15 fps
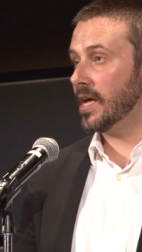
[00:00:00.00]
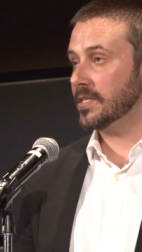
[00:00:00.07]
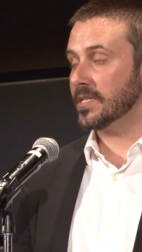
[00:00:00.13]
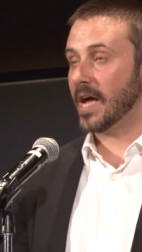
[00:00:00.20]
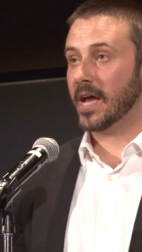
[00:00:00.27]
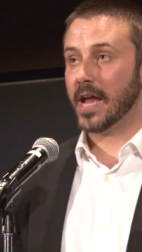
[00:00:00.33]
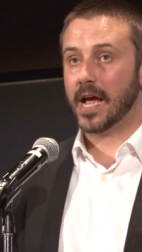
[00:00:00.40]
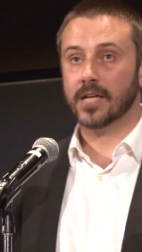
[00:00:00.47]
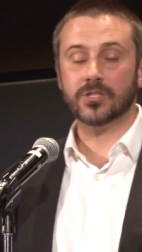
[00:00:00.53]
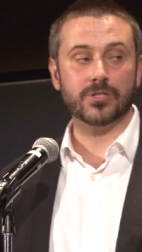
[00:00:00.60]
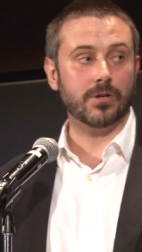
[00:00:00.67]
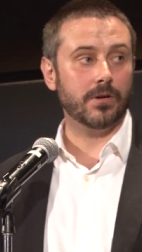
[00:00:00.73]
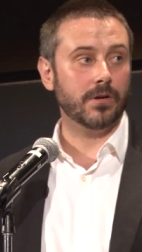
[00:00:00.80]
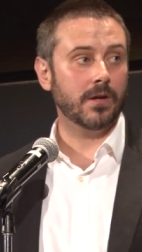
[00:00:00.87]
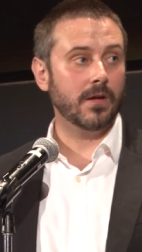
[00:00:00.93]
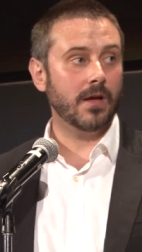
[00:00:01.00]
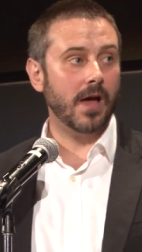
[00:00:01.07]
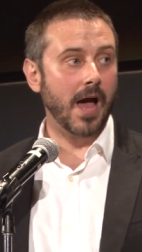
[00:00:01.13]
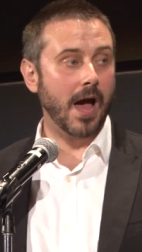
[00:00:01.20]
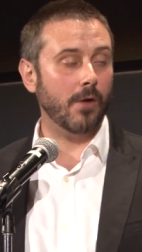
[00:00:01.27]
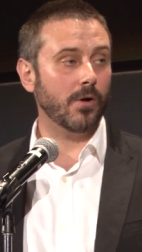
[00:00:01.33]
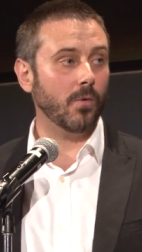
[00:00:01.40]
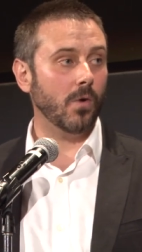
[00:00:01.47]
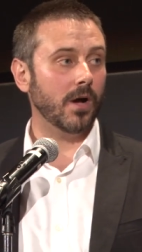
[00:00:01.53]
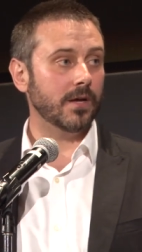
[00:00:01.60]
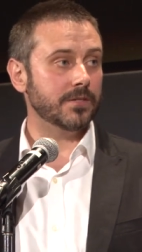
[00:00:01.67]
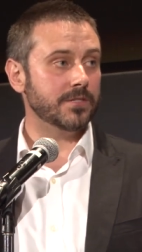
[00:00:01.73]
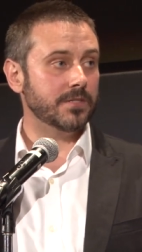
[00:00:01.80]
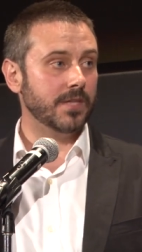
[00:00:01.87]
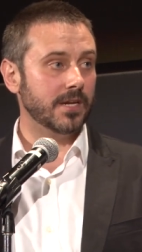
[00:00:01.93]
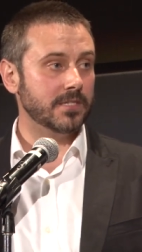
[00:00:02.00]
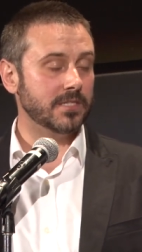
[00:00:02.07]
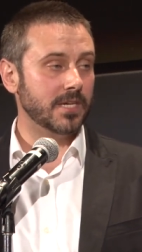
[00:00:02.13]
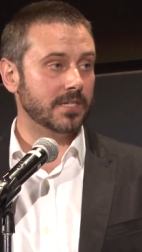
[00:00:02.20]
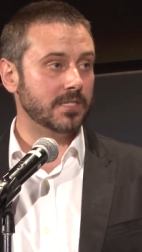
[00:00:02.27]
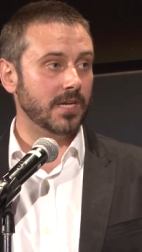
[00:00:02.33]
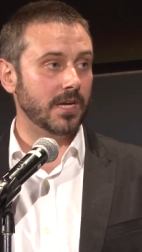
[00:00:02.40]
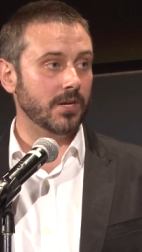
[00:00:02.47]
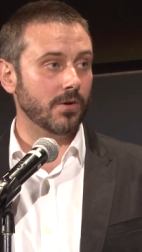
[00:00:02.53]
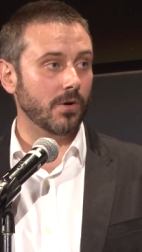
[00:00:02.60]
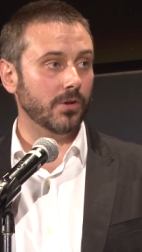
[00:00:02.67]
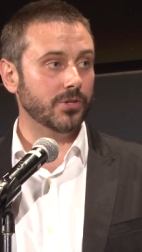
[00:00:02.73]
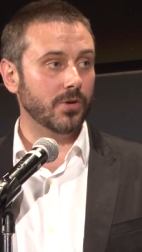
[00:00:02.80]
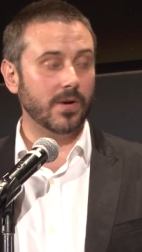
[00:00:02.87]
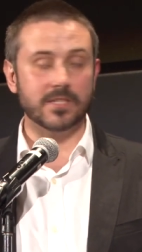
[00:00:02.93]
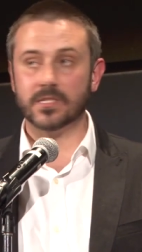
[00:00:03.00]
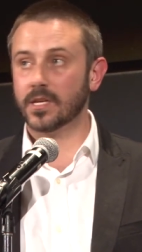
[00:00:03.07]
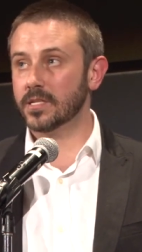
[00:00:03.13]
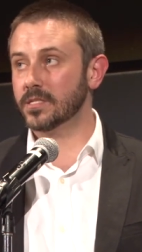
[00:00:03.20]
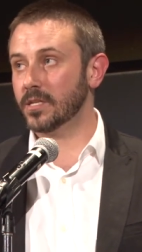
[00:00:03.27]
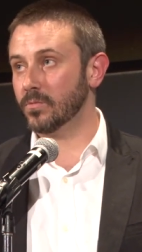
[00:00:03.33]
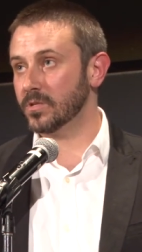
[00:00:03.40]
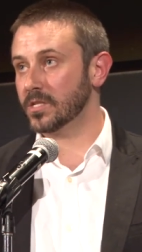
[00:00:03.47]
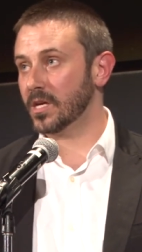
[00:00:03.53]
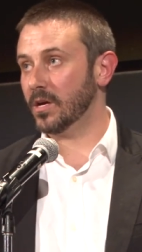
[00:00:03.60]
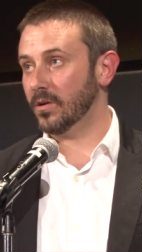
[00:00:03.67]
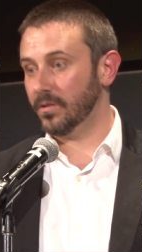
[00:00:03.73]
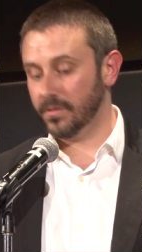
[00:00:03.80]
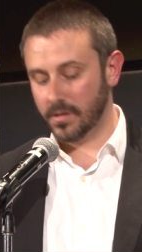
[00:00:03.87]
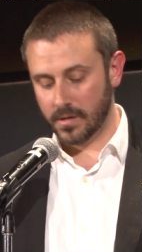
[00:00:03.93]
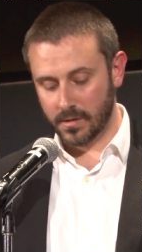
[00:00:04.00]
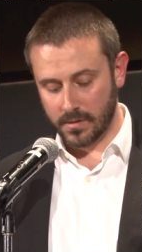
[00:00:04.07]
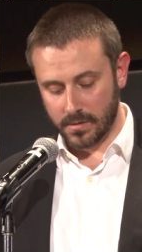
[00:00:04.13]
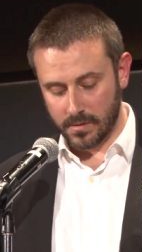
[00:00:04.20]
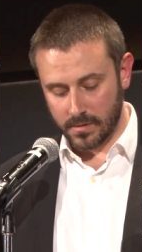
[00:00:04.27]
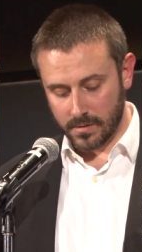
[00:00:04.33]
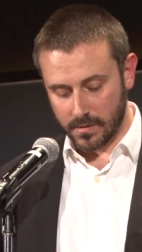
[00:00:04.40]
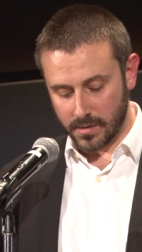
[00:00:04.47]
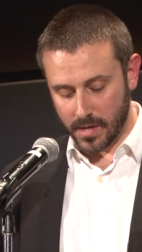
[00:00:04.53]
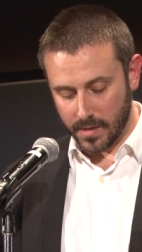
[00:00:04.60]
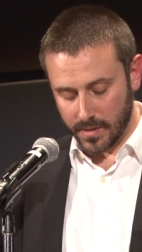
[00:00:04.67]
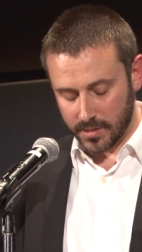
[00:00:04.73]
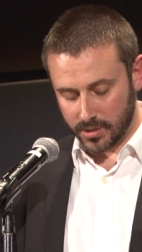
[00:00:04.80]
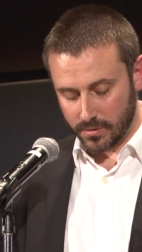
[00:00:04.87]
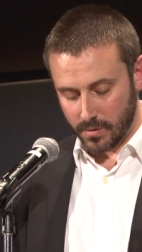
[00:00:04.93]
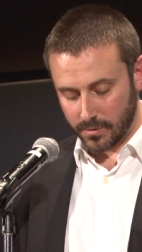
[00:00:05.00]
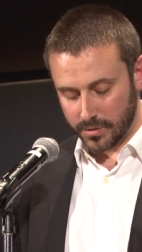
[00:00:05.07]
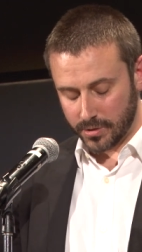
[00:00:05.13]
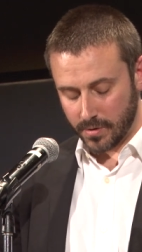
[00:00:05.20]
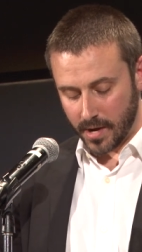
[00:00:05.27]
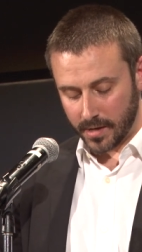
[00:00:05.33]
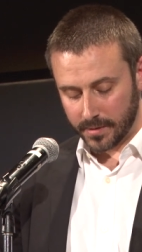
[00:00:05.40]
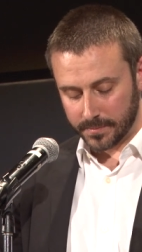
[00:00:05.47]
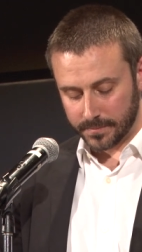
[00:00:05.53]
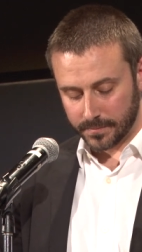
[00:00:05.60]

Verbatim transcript: has not answered how it was that a 16-year-old U.S. citizen was killed in this drone strike.